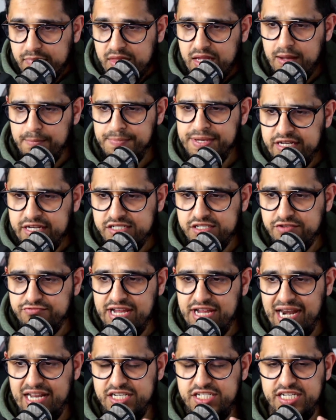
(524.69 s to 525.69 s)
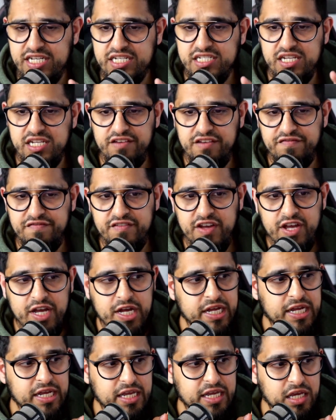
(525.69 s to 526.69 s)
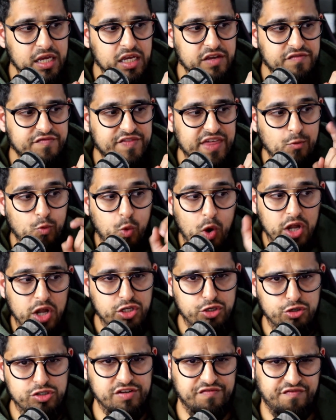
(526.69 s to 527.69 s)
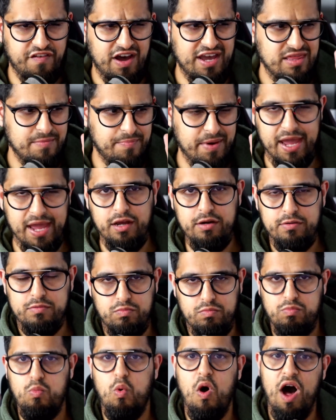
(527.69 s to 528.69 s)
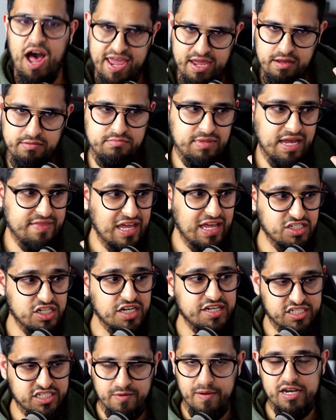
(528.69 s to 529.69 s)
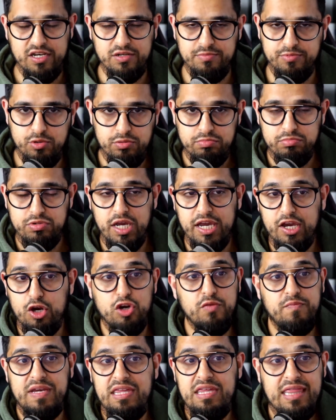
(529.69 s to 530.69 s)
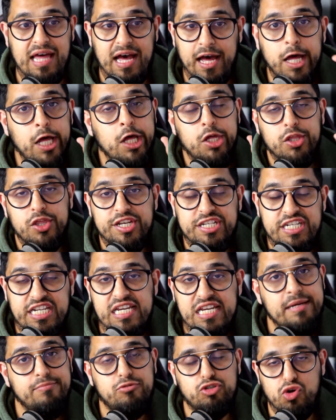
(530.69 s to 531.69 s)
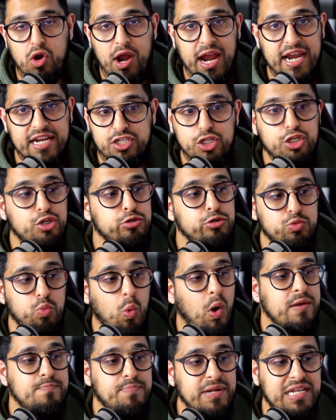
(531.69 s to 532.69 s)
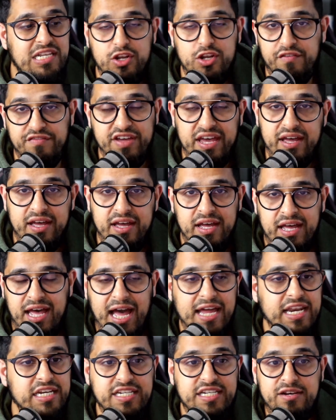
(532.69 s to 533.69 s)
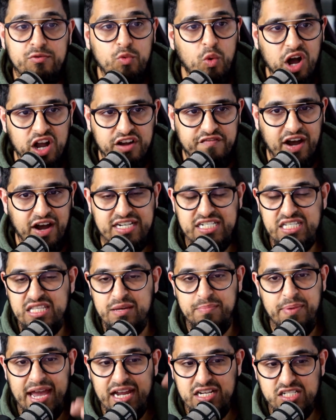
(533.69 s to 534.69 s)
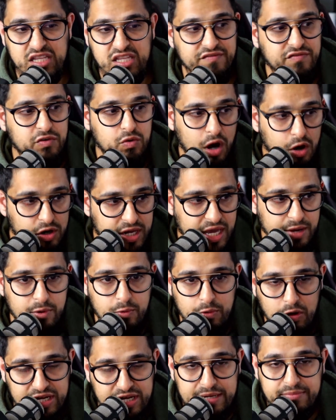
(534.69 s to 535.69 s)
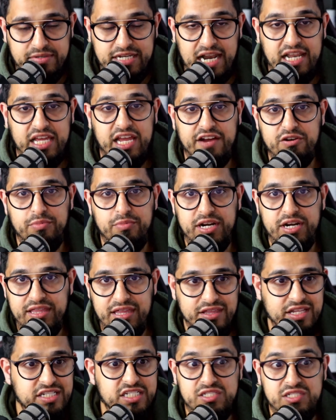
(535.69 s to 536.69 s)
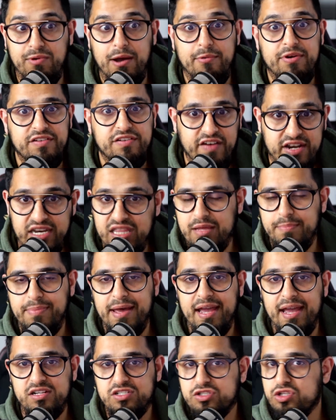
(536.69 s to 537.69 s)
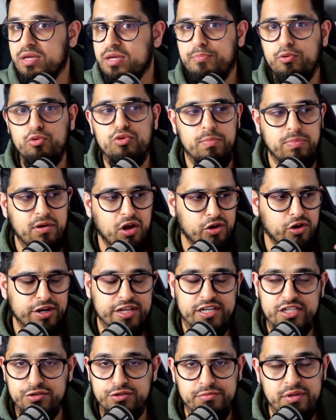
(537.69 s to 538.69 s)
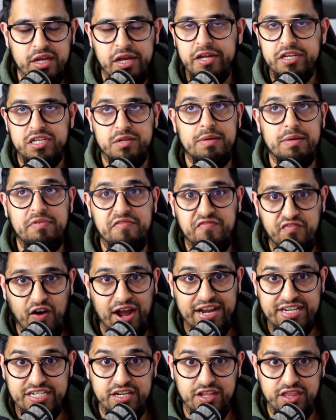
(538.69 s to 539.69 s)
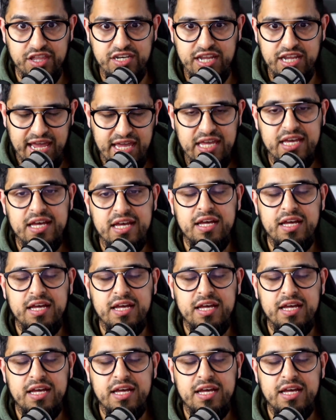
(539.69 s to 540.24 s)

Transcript: Because the reality is if they weren't used to fight the peg, why? And that's understandable. It could have been that the team tried to use 1 billion of it and it didn't work fighting the peg. So they thought, okay, we won't keep telling everybody that this is where we're defending the peg. So they pull the plug on it to maybe fight another day.